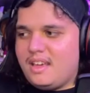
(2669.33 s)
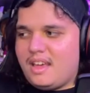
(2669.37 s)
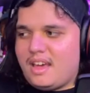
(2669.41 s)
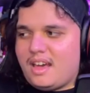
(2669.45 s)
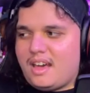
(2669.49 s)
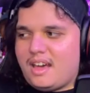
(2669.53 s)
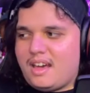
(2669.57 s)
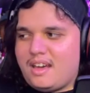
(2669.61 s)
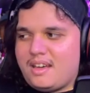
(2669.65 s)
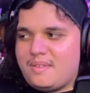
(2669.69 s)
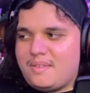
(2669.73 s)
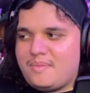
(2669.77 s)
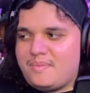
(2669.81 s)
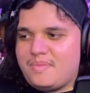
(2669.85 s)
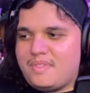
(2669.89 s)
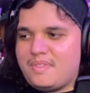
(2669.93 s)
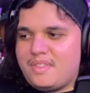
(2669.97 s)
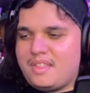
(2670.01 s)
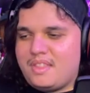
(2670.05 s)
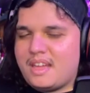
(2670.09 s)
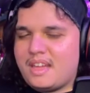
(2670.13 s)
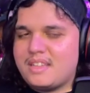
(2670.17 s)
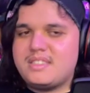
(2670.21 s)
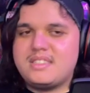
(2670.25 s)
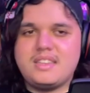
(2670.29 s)
um,
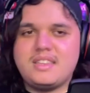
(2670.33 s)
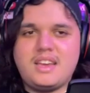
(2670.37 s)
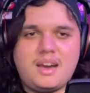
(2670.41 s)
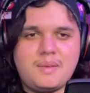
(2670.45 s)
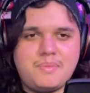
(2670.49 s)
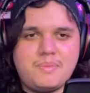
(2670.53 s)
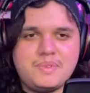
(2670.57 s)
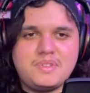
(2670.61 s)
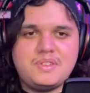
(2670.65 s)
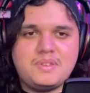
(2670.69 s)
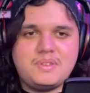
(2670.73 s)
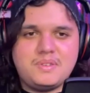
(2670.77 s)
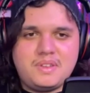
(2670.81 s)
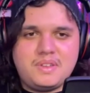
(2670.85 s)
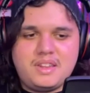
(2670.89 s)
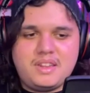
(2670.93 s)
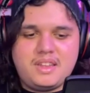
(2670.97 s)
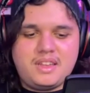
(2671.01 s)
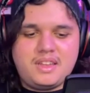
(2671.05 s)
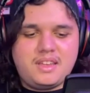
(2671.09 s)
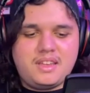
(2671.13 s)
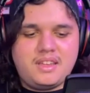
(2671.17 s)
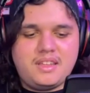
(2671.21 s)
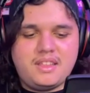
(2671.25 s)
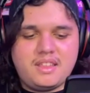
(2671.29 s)
that's the
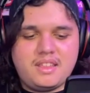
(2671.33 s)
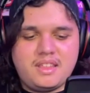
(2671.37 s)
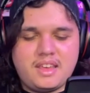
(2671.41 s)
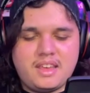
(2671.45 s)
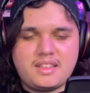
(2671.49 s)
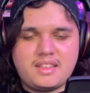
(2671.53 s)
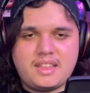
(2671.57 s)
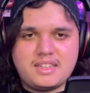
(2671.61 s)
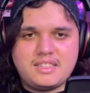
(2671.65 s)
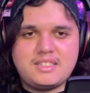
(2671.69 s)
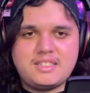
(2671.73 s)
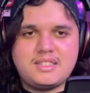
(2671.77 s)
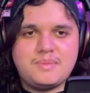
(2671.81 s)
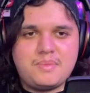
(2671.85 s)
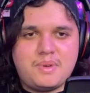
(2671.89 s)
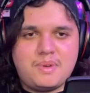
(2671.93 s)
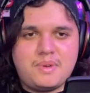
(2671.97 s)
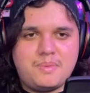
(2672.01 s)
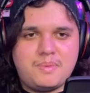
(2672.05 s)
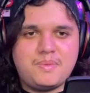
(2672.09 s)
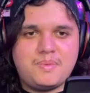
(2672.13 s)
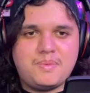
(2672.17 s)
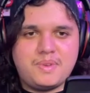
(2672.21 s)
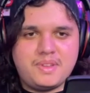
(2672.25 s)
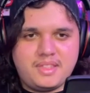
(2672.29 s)
opportunity, like that's the
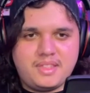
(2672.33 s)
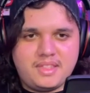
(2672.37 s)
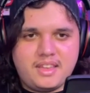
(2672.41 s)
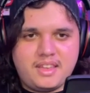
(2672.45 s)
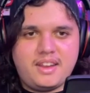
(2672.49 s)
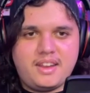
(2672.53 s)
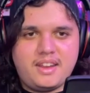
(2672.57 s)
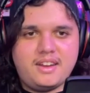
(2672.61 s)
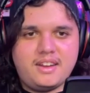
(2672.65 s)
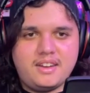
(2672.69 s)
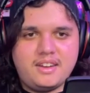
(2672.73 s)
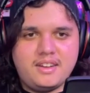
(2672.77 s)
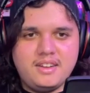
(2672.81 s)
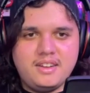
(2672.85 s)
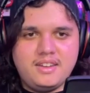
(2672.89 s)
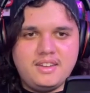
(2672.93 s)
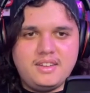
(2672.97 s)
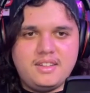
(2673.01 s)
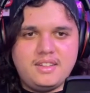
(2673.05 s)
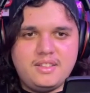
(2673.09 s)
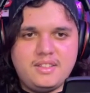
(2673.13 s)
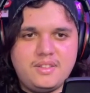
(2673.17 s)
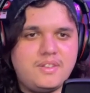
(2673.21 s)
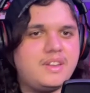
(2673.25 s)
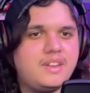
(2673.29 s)
moment when they're
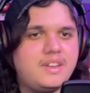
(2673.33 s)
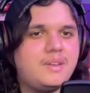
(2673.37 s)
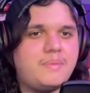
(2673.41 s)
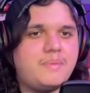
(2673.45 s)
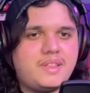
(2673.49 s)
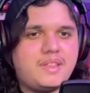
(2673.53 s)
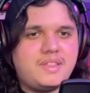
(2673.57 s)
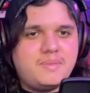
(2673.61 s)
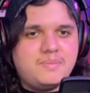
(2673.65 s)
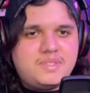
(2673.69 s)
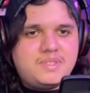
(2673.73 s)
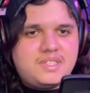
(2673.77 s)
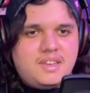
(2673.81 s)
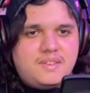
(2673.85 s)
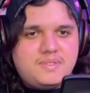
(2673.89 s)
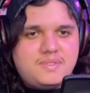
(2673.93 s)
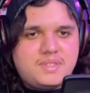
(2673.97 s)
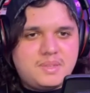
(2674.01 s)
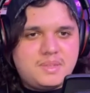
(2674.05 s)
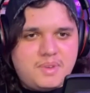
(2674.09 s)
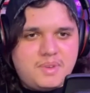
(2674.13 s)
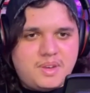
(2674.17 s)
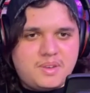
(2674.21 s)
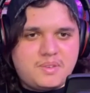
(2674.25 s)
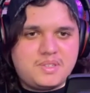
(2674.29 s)
learning about themselves
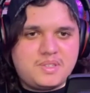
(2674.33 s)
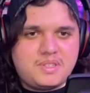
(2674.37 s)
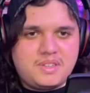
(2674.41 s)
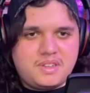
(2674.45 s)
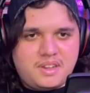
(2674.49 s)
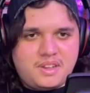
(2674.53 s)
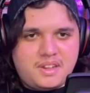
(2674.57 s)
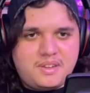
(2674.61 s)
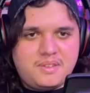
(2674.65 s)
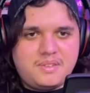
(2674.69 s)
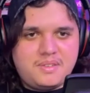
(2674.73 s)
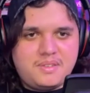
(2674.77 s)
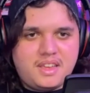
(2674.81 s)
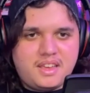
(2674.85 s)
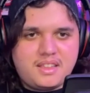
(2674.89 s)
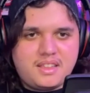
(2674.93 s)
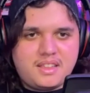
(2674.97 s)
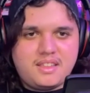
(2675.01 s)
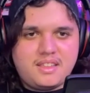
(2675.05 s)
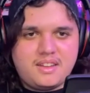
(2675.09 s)
the most. You know, like mm.